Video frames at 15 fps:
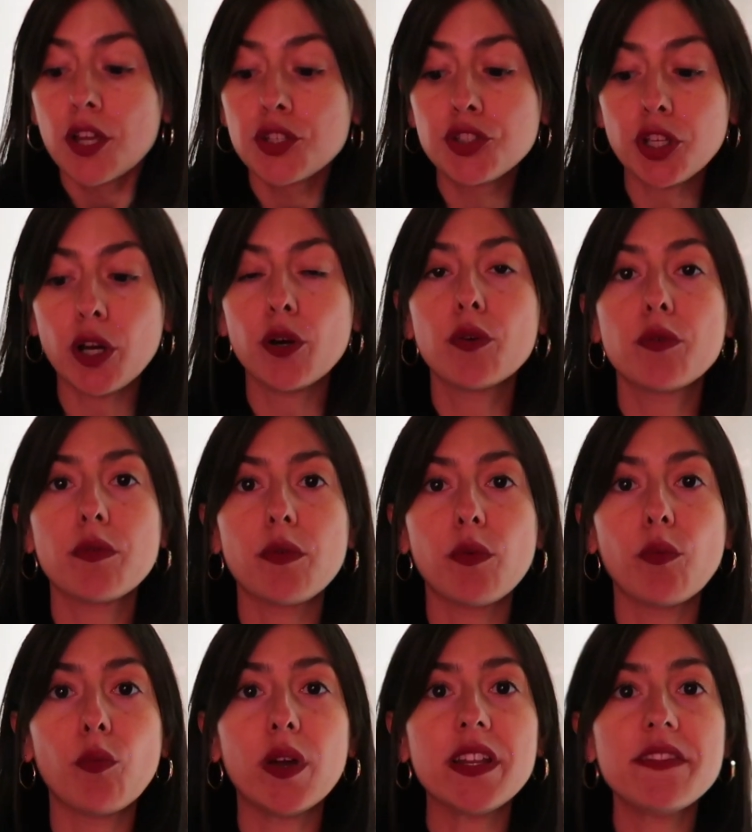So,
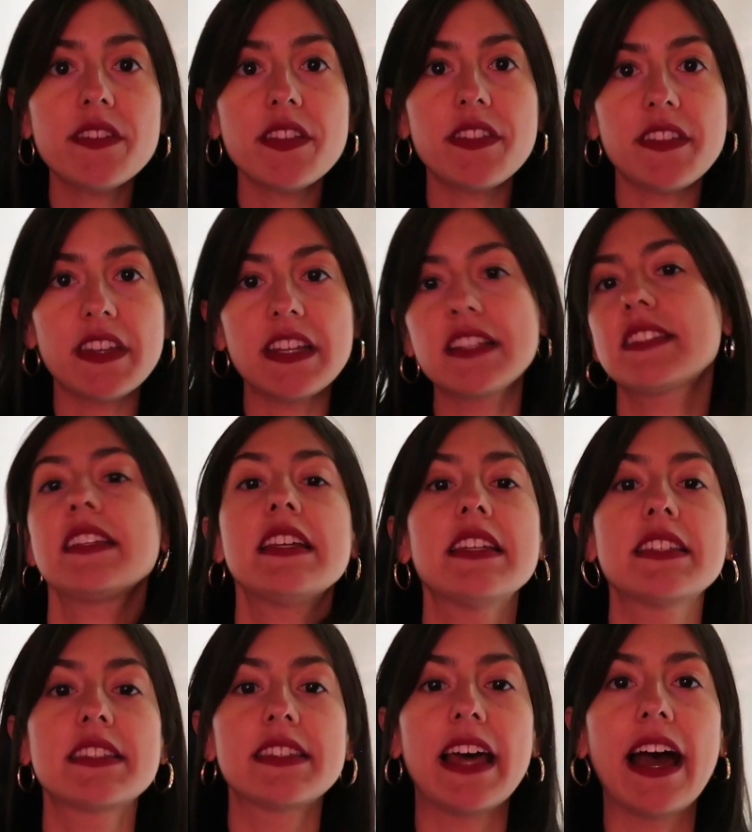one of the things
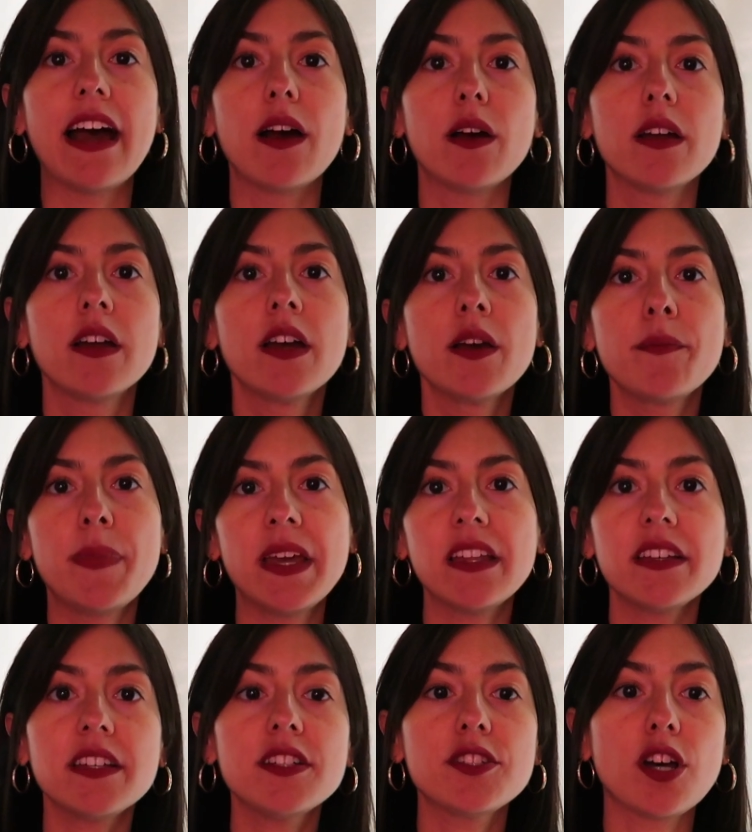is that
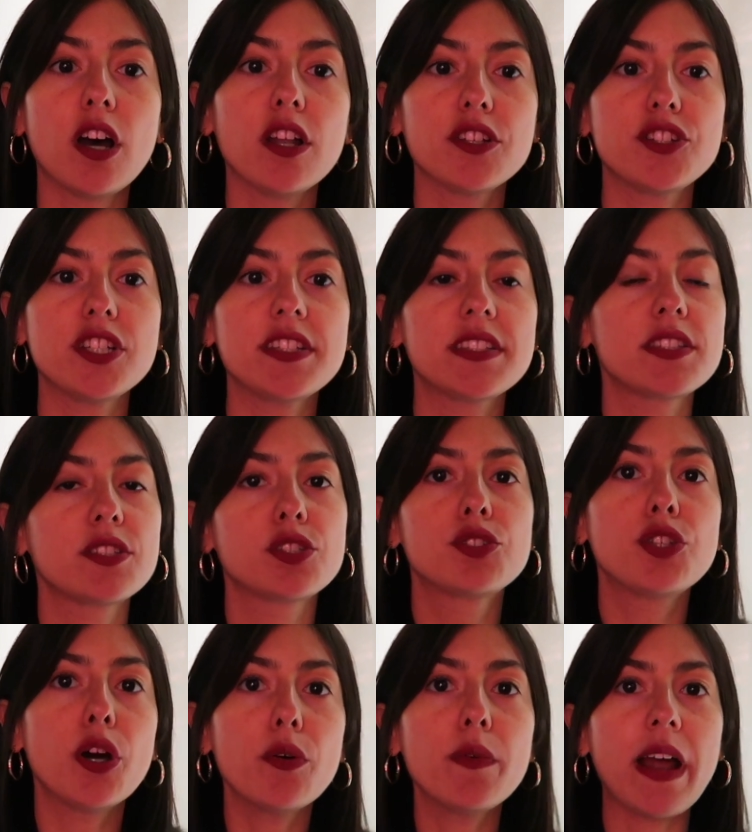paleontologists
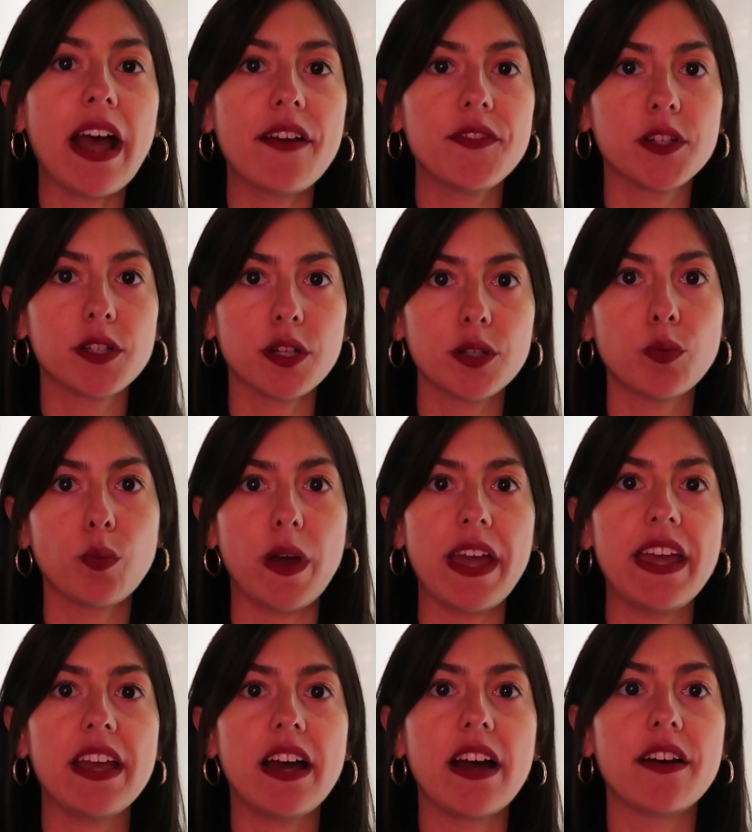don't have a good
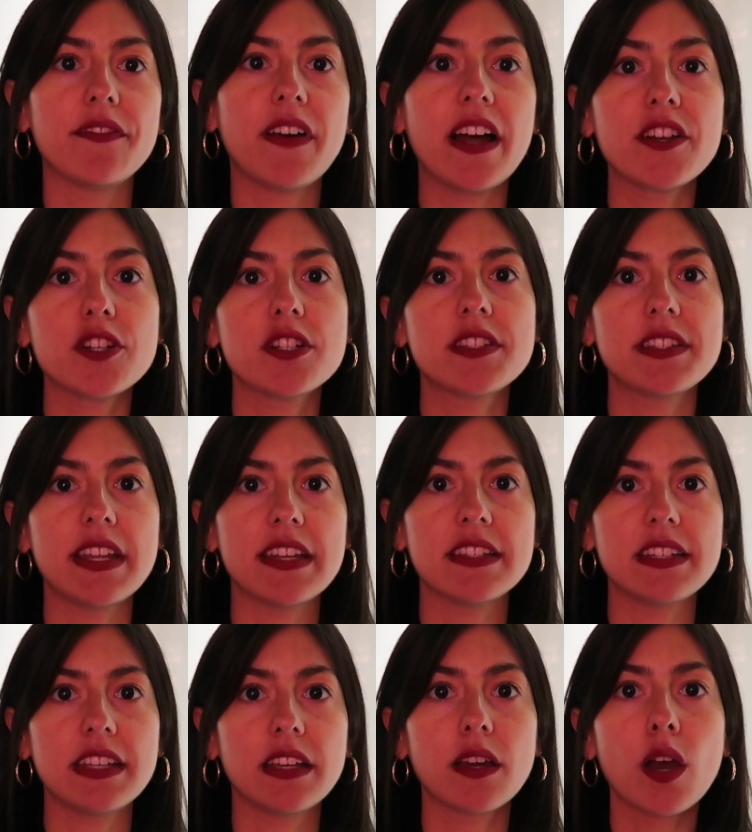way of
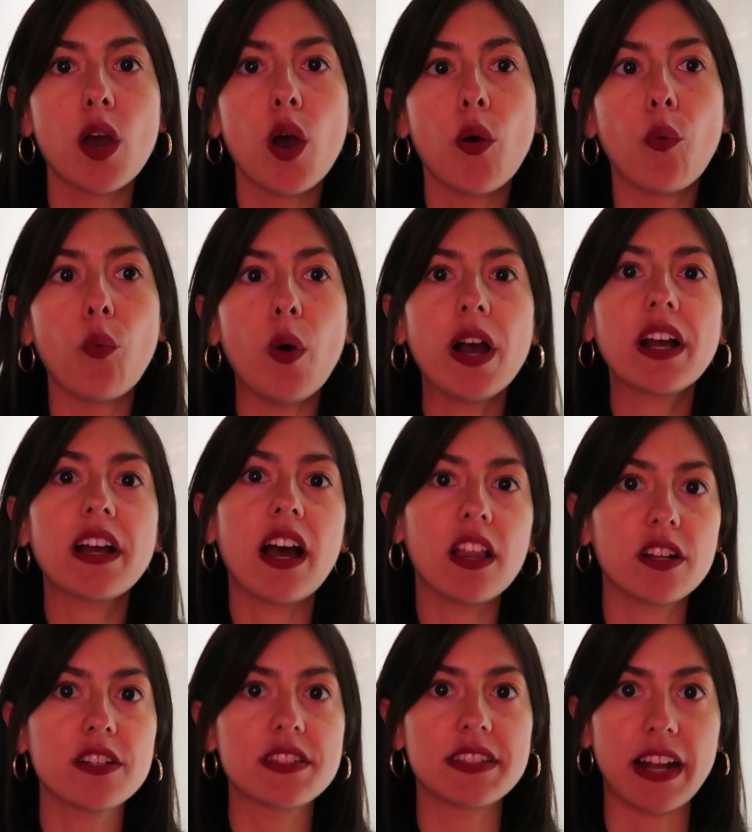understanding what
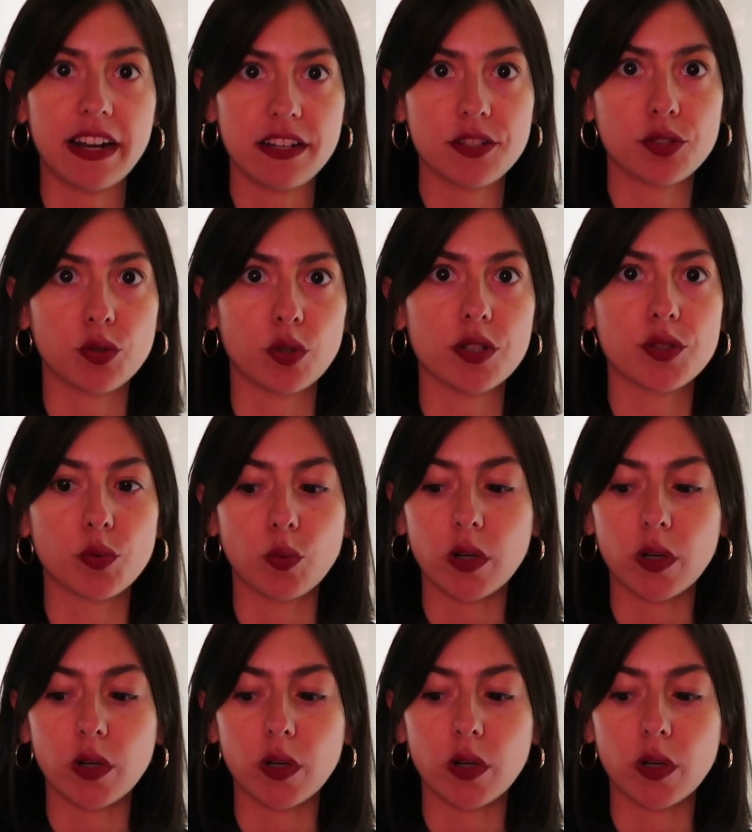colors dinosaurs